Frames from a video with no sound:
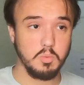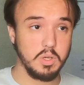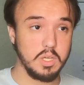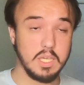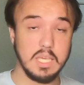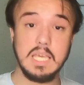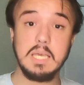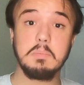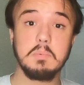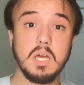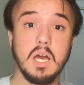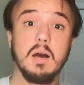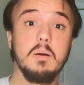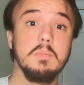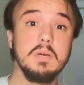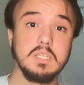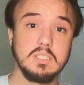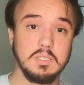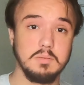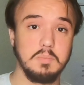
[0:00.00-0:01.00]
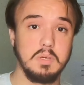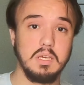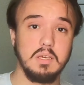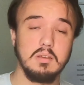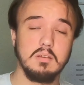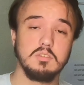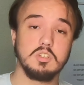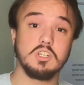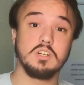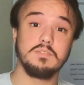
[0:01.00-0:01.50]
would keep coming to
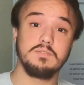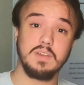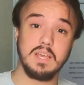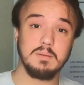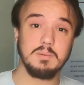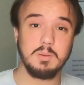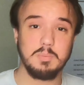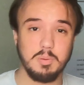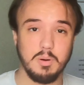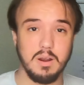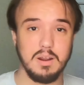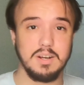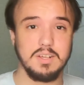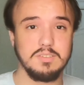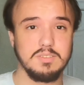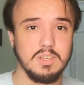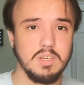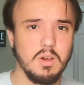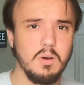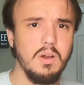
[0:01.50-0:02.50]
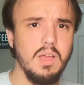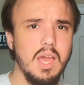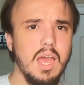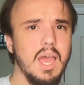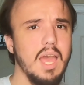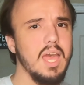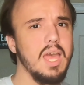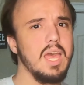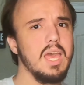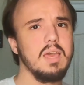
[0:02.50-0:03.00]
me during family parties and go,
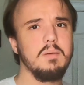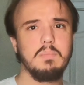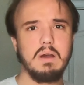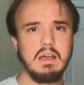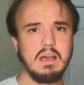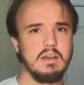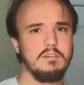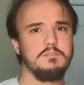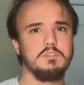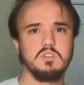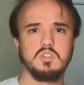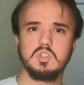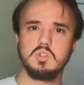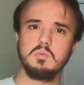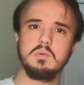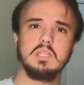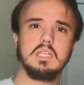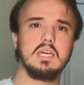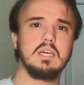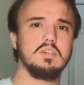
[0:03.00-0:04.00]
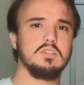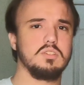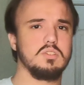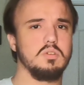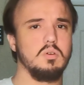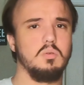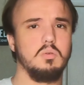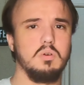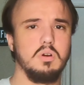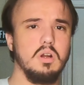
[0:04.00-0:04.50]
hey, my iPhone's doing
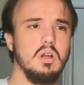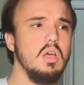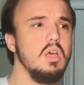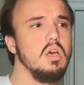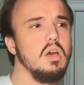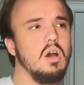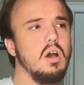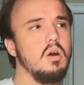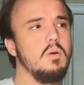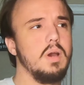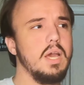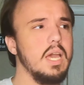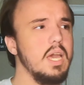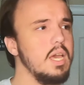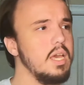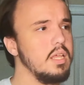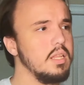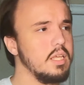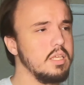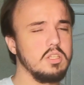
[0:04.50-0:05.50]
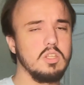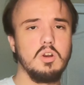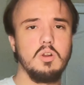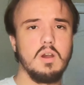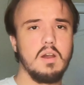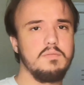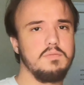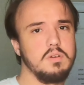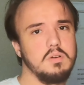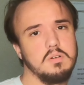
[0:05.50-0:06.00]
this, or oh, hey, like the new
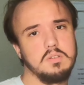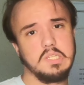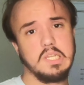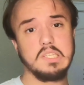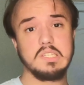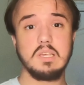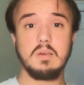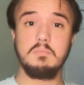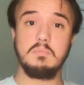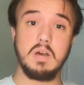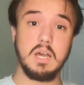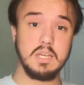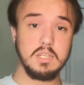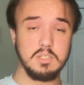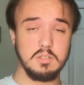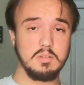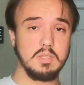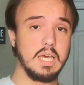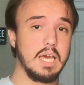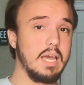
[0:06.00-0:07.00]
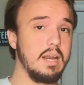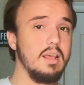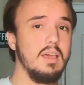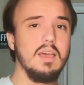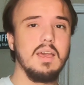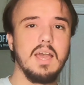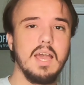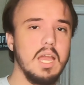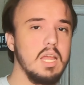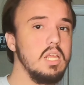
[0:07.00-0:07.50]
iPhone does this, can mine do that?
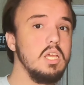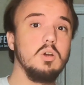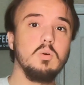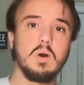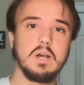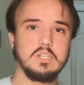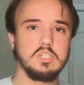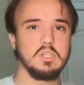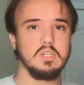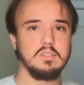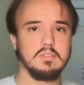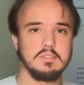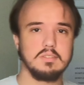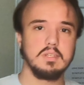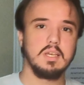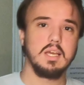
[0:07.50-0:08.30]
Any questions,